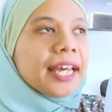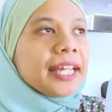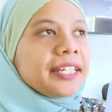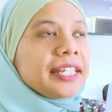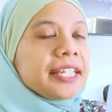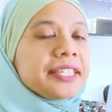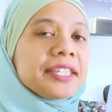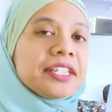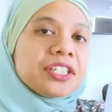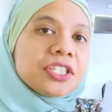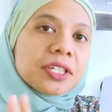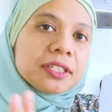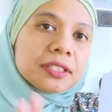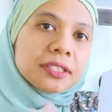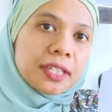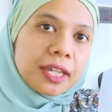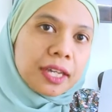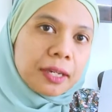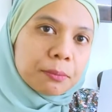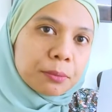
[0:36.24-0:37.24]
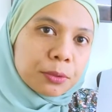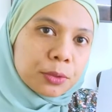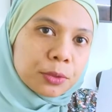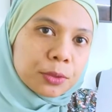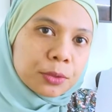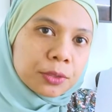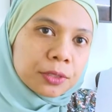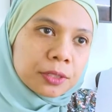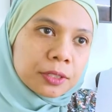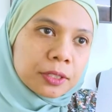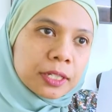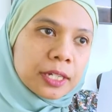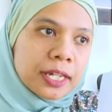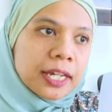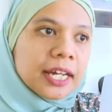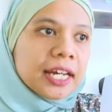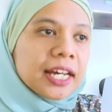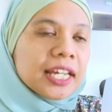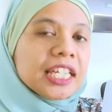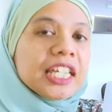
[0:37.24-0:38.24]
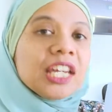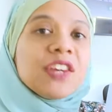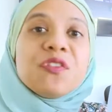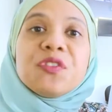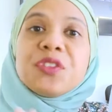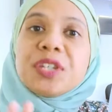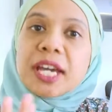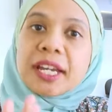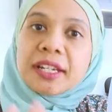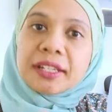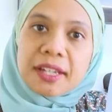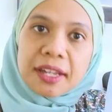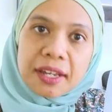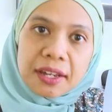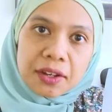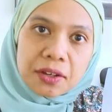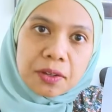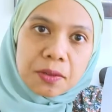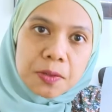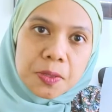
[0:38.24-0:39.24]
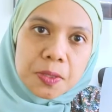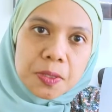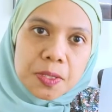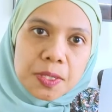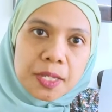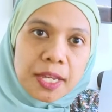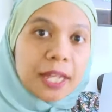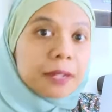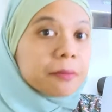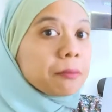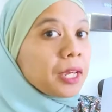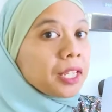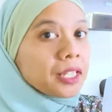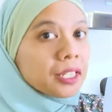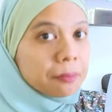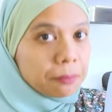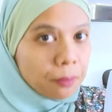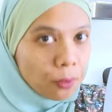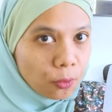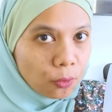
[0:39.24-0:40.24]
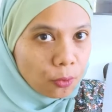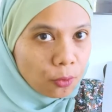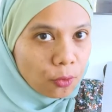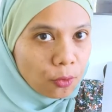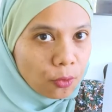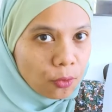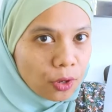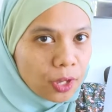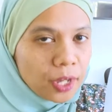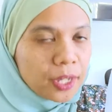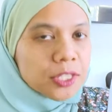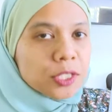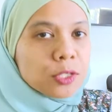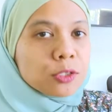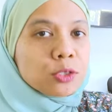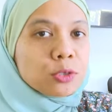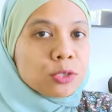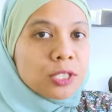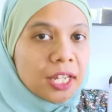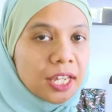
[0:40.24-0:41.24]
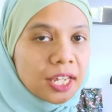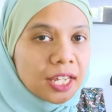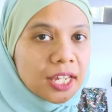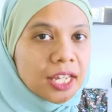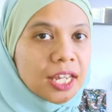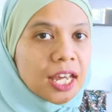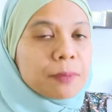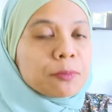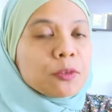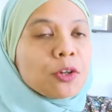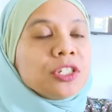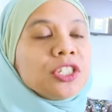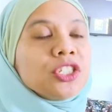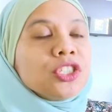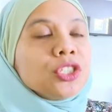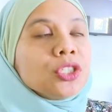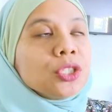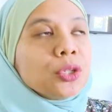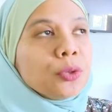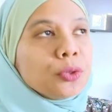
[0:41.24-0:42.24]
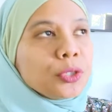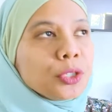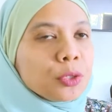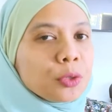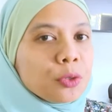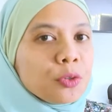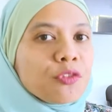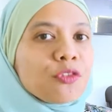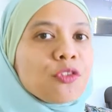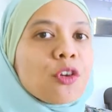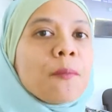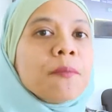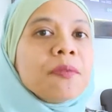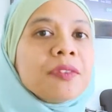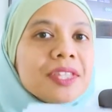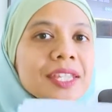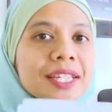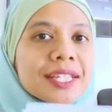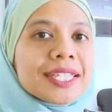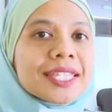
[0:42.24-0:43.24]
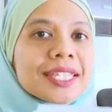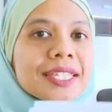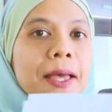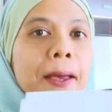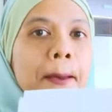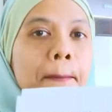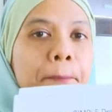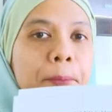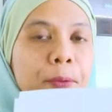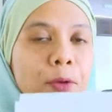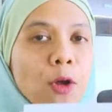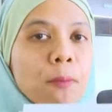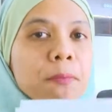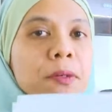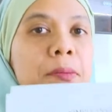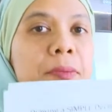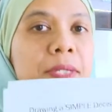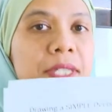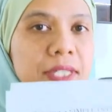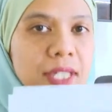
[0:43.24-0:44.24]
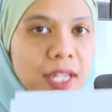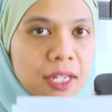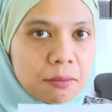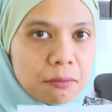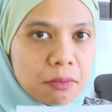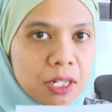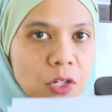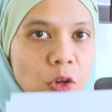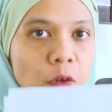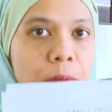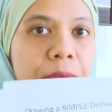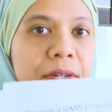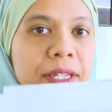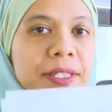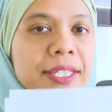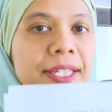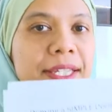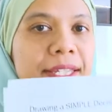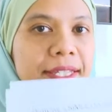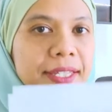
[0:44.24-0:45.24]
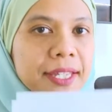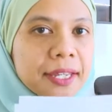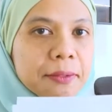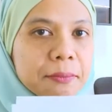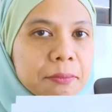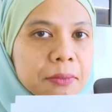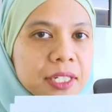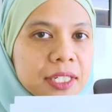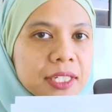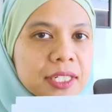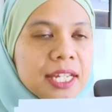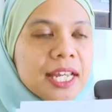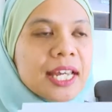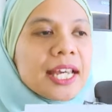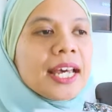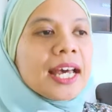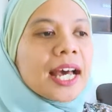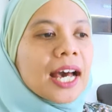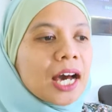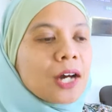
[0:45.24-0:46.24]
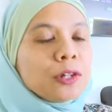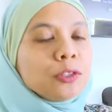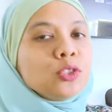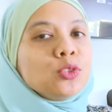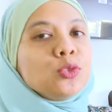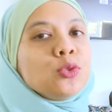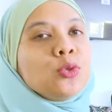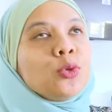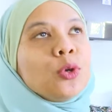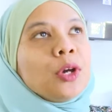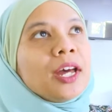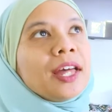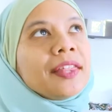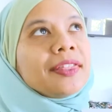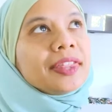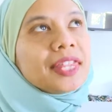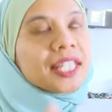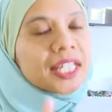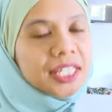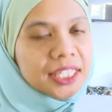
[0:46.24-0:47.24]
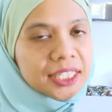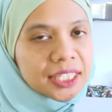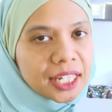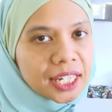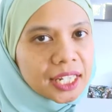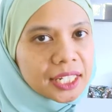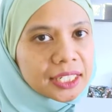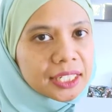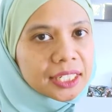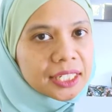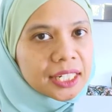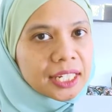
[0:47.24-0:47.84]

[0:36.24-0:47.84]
decision table, if then else, and many more. So today I'm going to show you from this problem statement or business statement how to turn it